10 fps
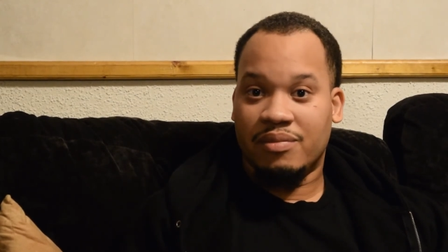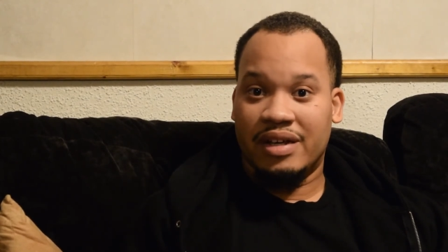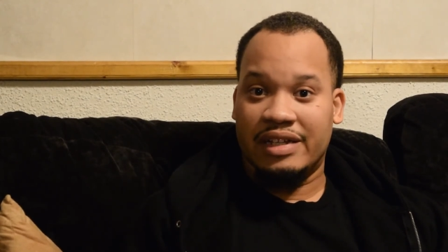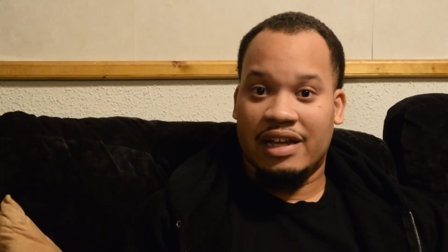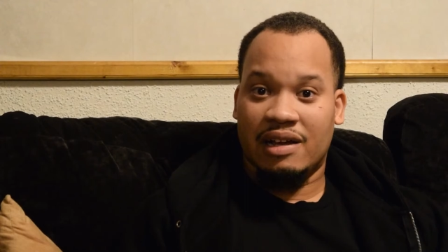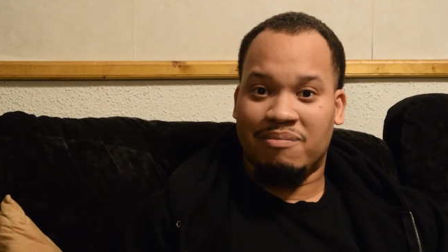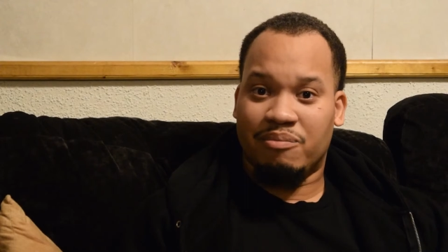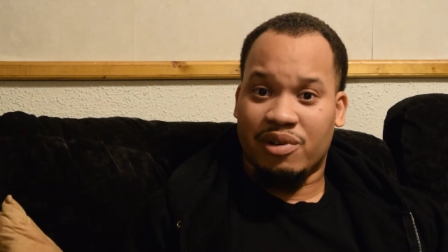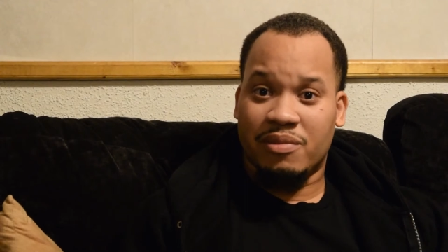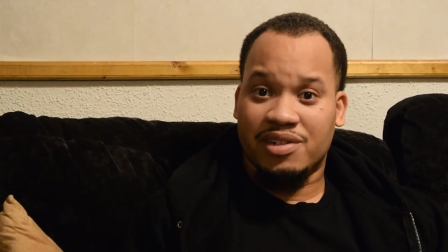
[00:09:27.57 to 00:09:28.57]
but
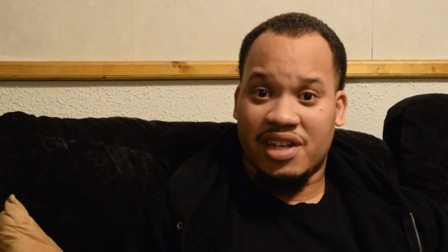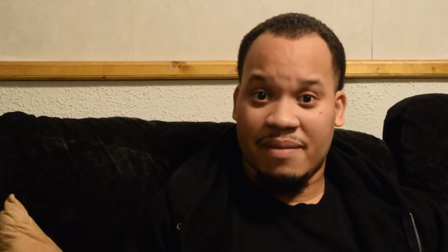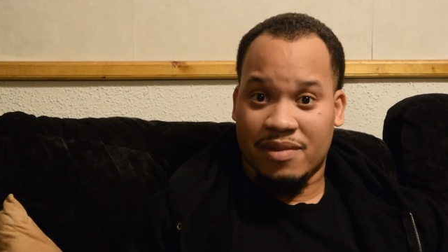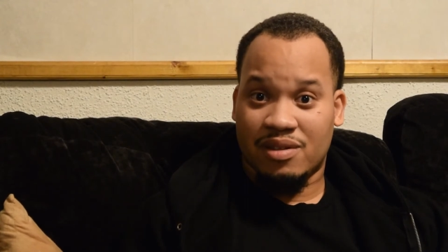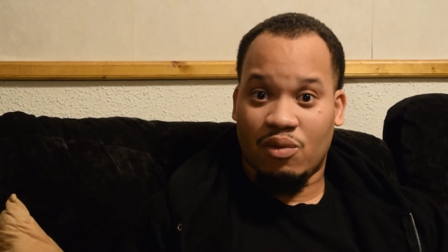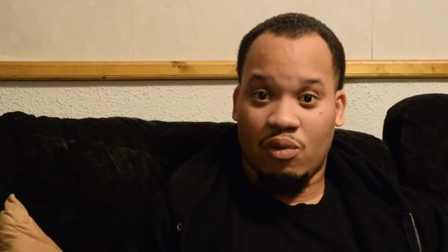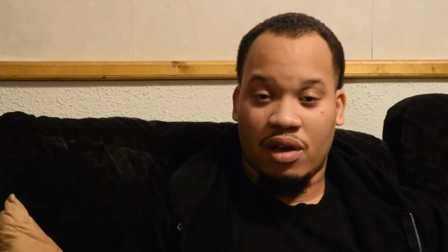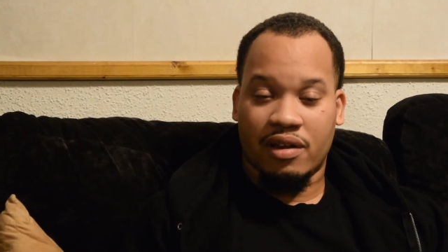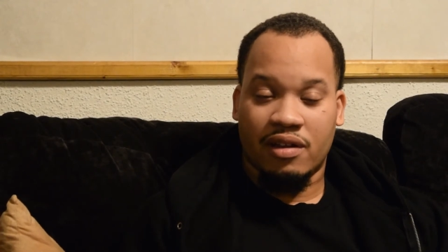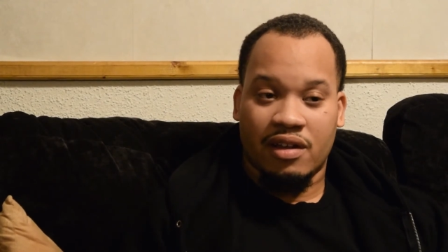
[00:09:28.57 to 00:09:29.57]
pretty much kept it to
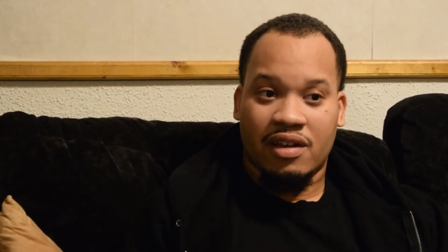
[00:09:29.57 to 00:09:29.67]
one.